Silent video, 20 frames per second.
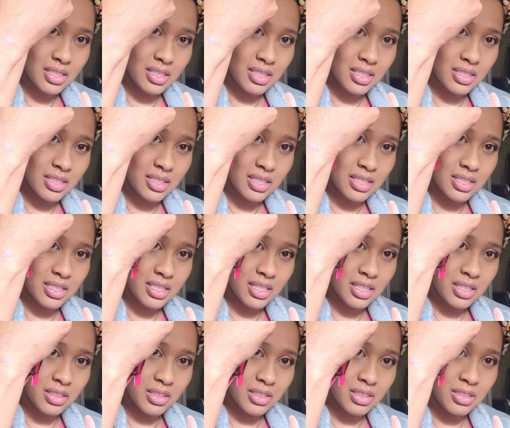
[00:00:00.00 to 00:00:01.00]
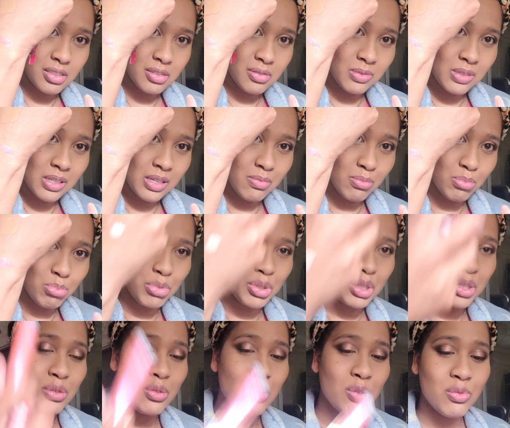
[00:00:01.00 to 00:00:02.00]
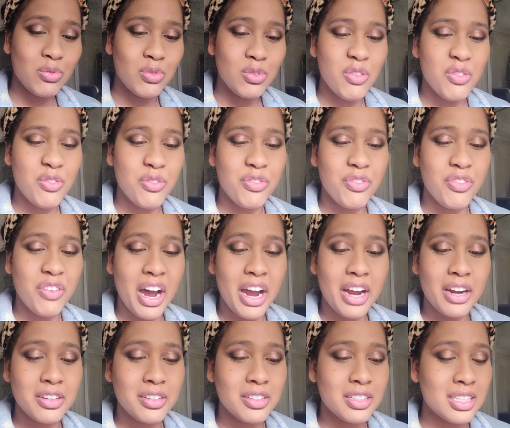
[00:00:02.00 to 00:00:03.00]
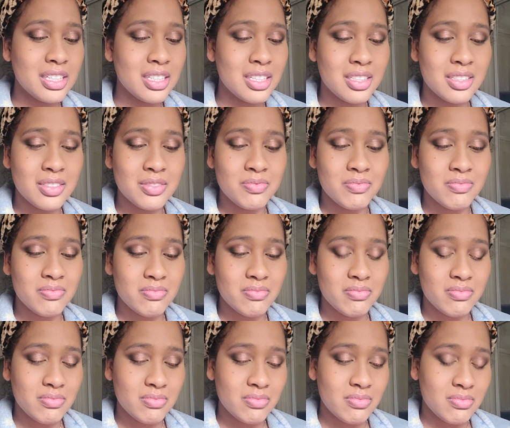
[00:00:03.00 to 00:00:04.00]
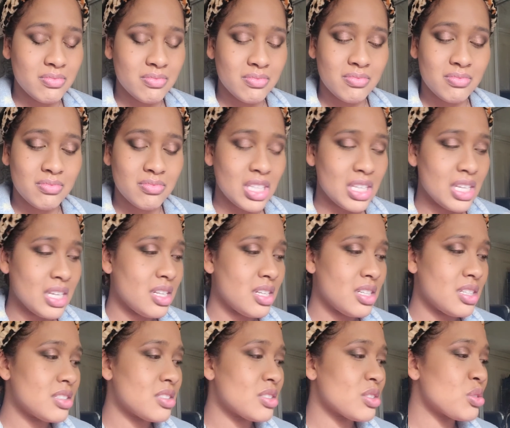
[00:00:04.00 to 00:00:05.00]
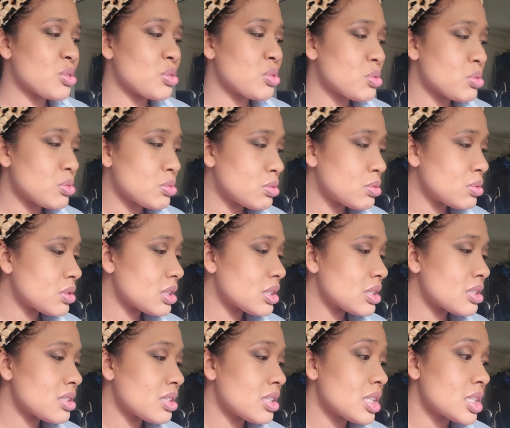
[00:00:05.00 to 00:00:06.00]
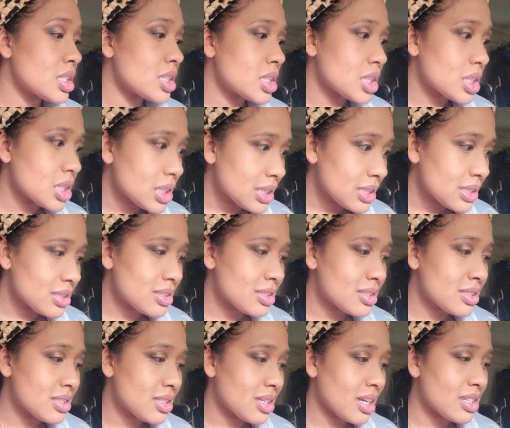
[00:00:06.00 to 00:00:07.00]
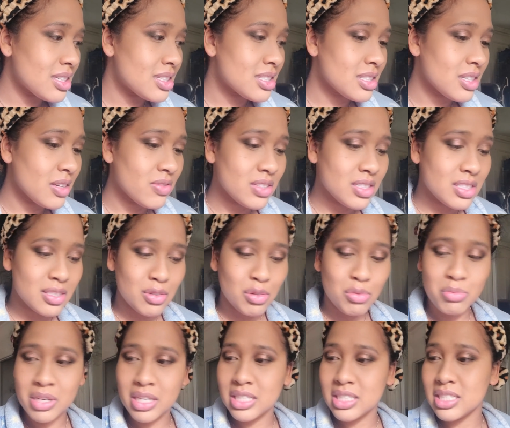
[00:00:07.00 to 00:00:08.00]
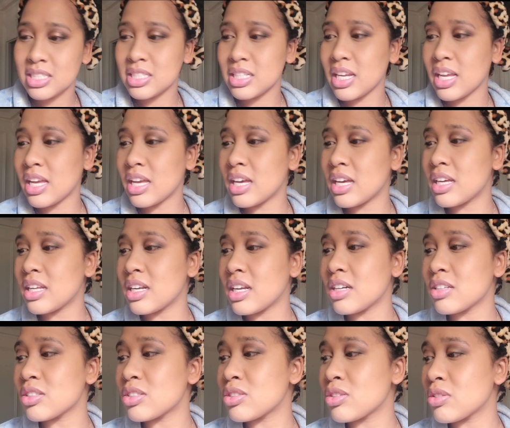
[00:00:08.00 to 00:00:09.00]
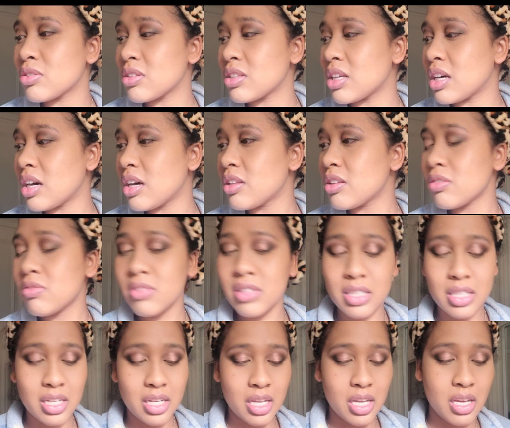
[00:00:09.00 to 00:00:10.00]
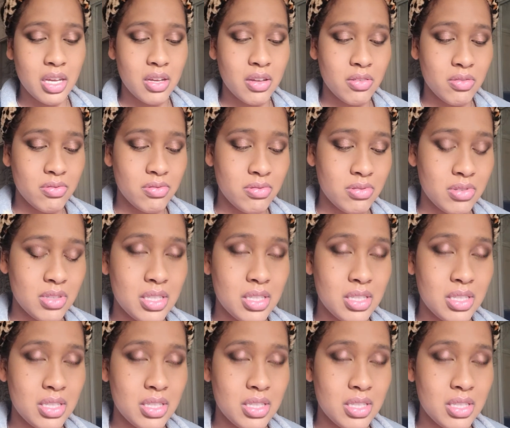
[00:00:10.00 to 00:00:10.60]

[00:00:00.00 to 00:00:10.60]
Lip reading: It's glittery and beautiful and fiery. It is gore to the chest. I just love it so much. And I'll show you the other one that I have.